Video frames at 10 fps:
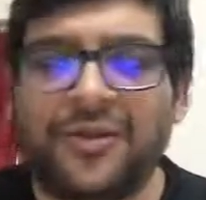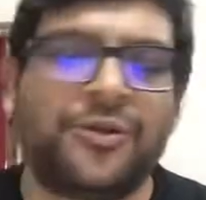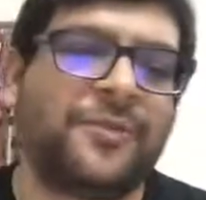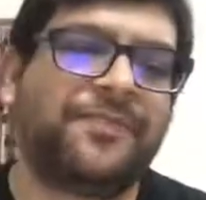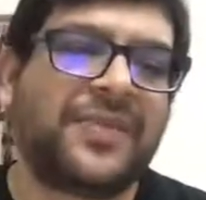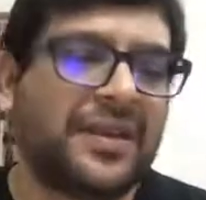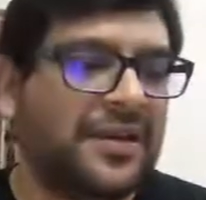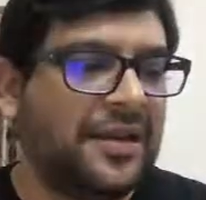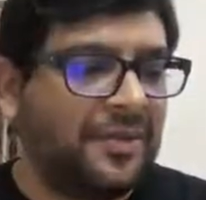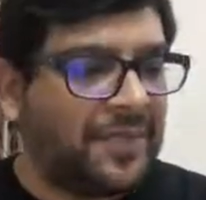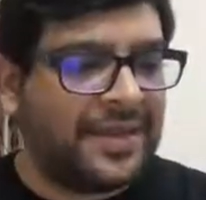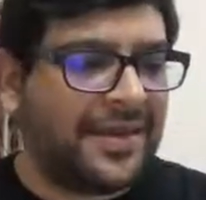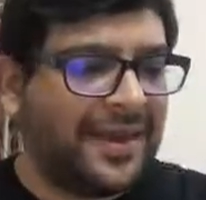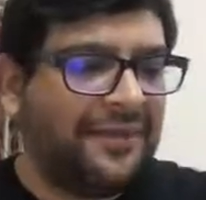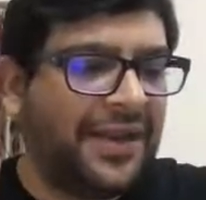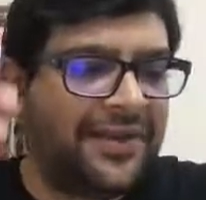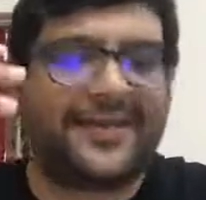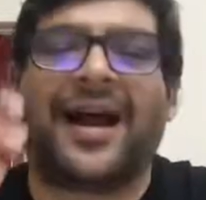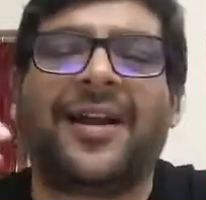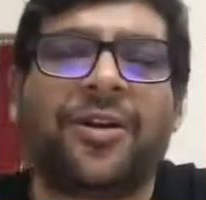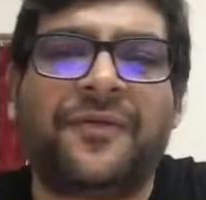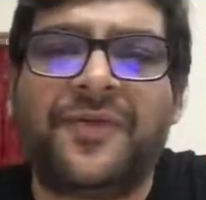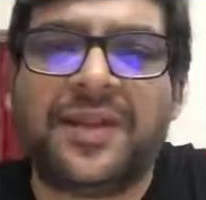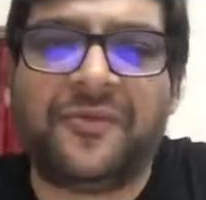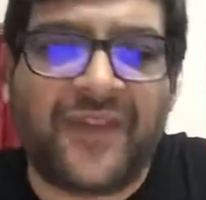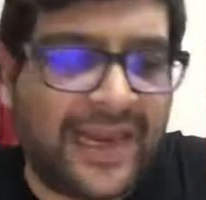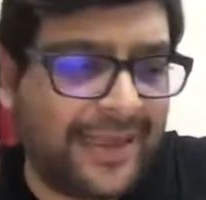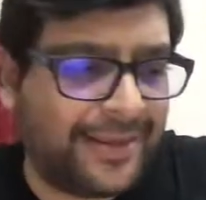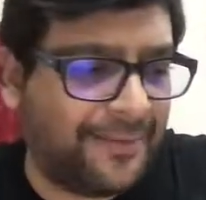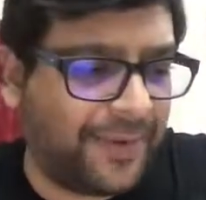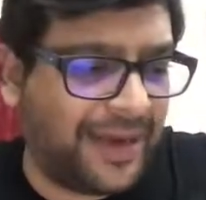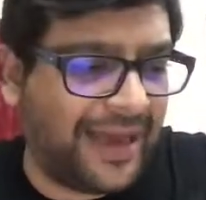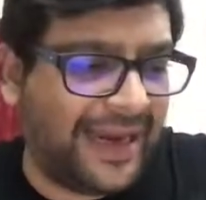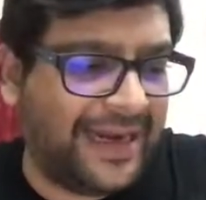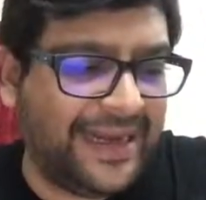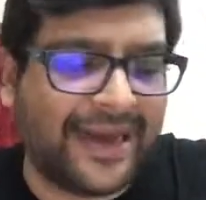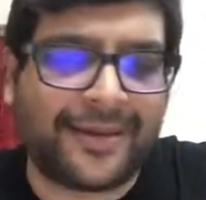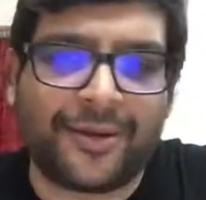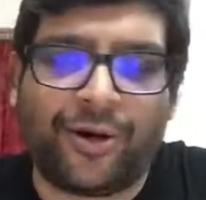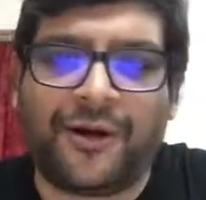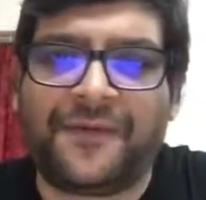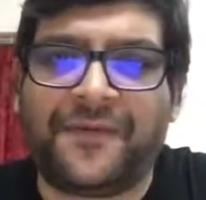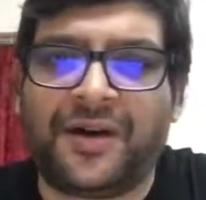So basically, we'll start off with very simple ideas of,